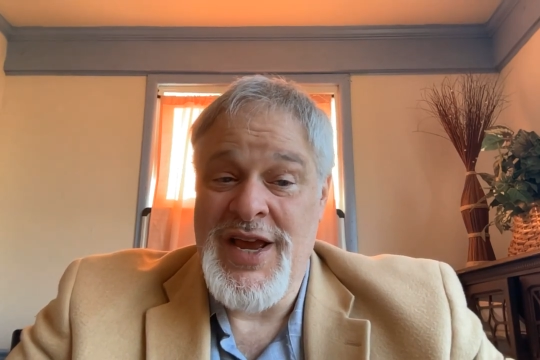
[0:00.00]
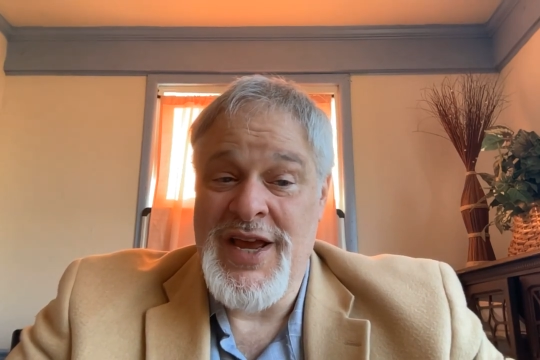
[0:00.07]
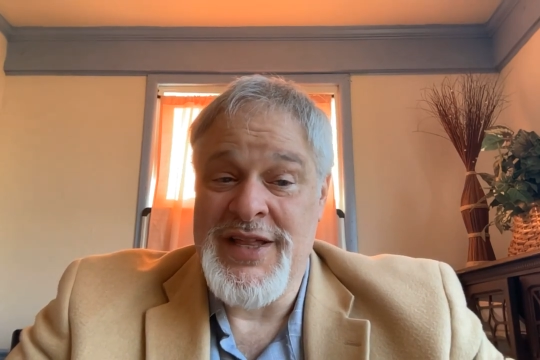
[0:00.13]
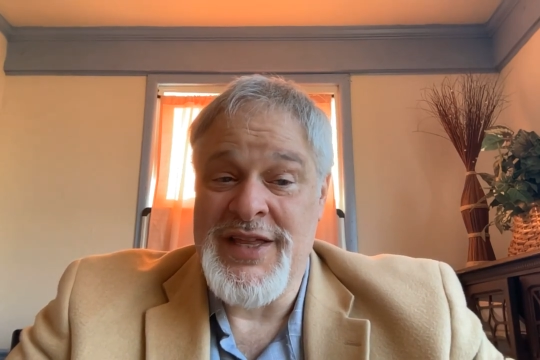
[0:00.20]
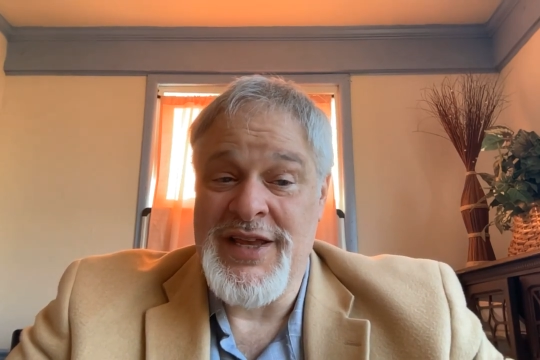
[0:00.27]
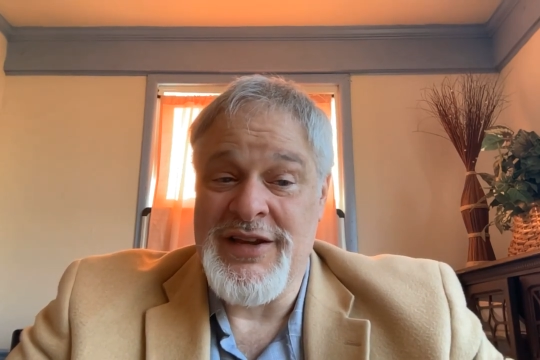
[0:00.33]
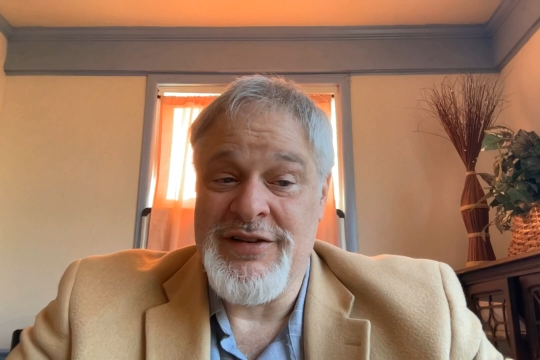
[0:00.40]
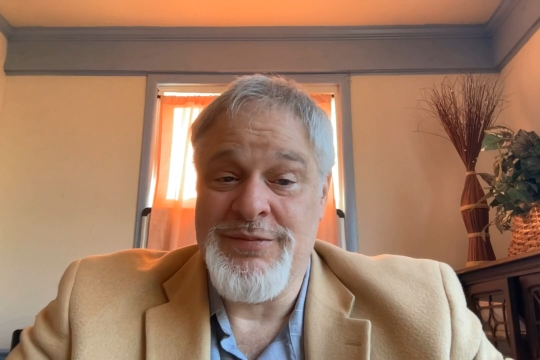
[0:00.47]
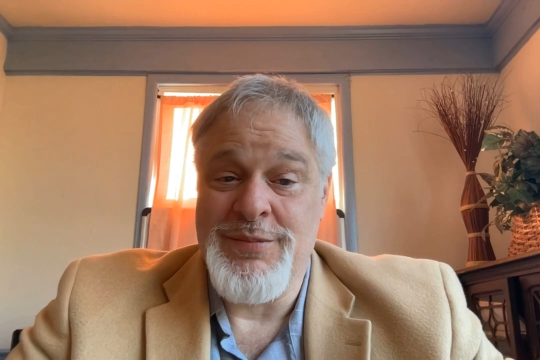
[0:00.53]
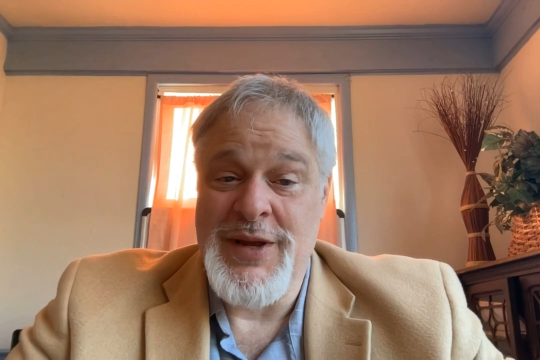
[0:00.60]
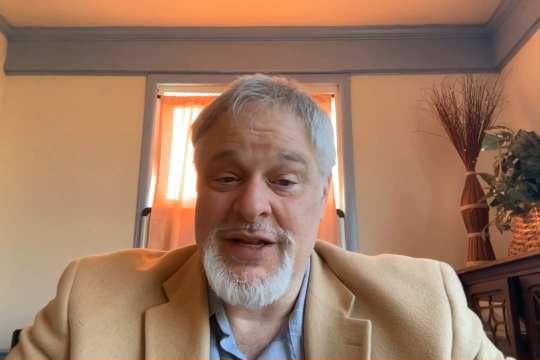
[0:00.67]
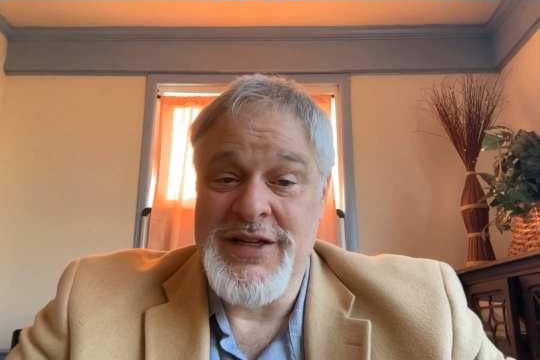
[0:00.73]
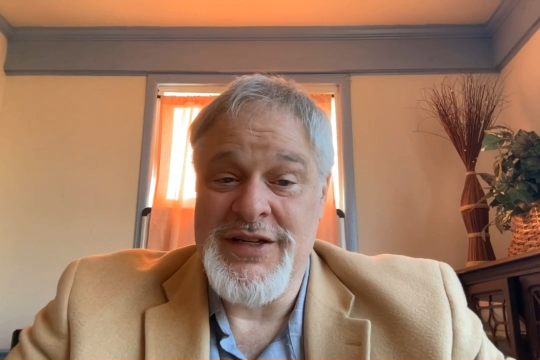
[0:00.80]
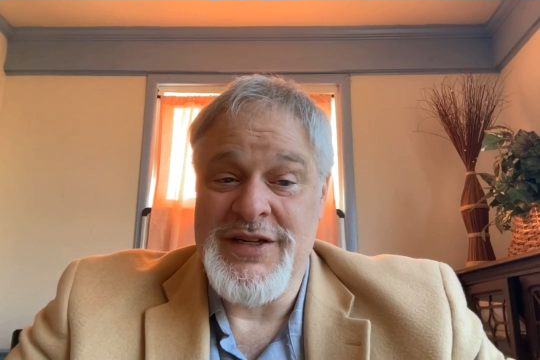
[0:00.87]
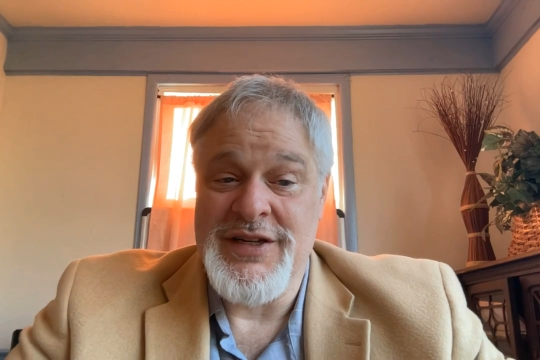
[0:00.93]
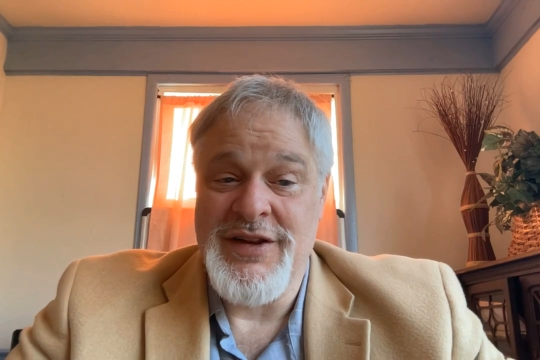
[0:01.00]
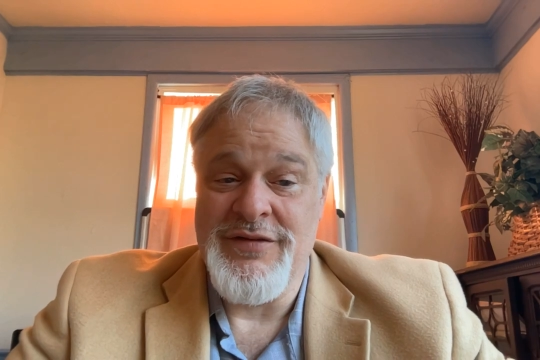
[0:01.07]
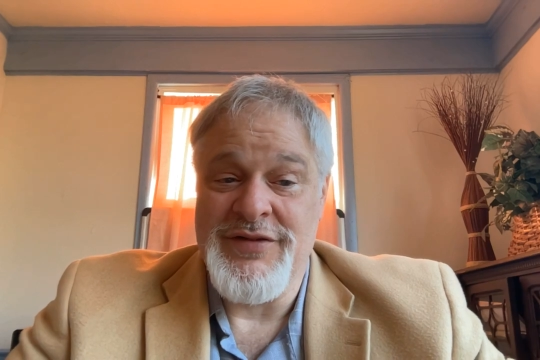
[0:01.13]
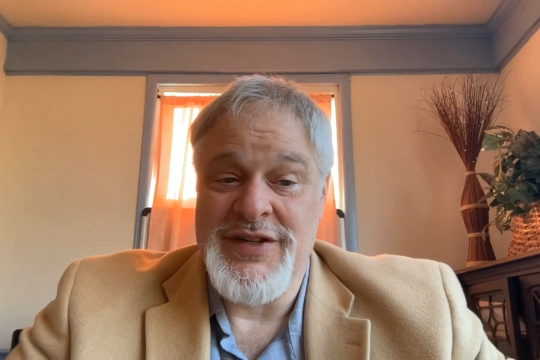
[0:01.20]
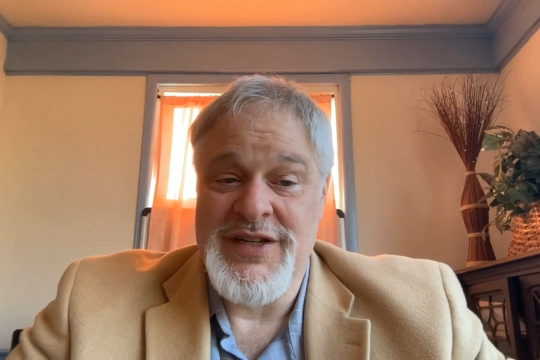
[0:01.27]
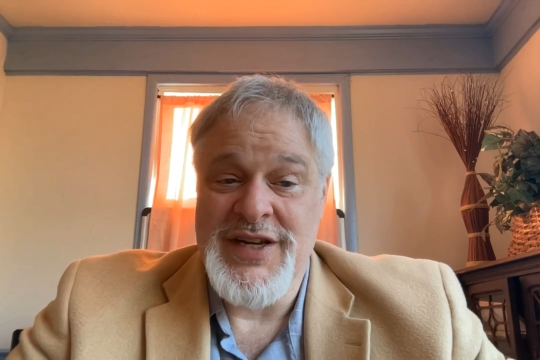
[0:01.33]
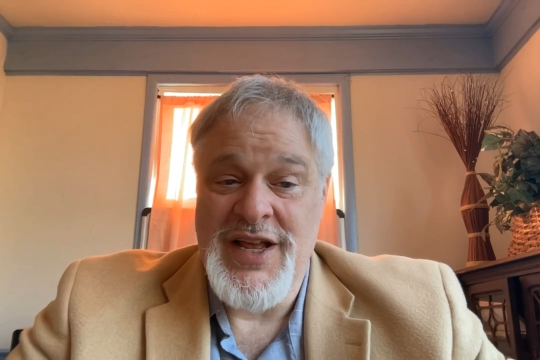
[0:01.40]
at the expense of
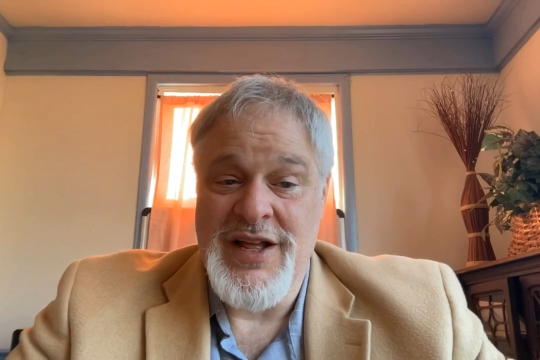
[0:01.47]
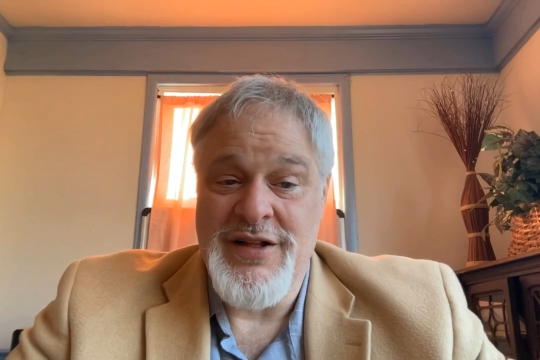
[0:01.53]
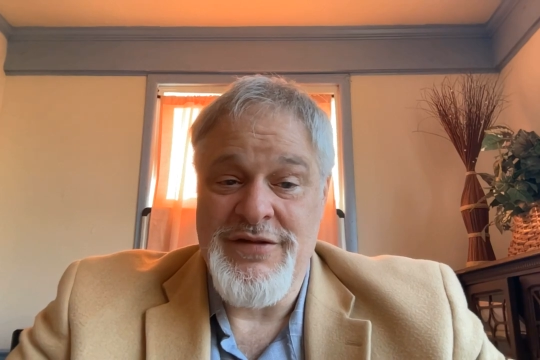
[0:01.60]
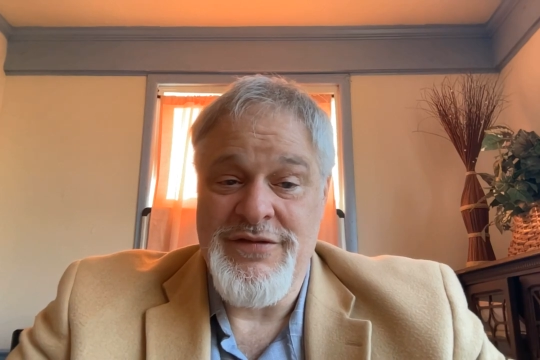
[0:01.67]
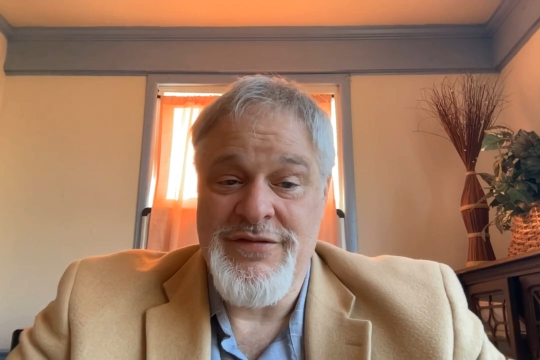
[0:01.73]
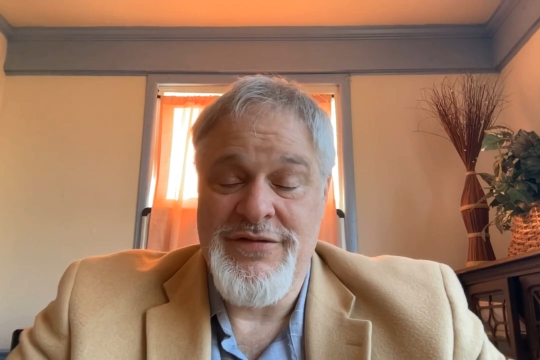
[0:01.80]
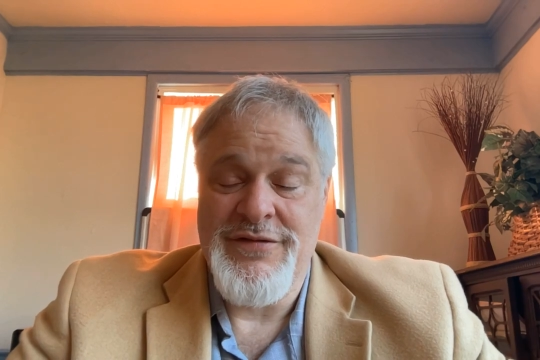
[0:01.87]
self.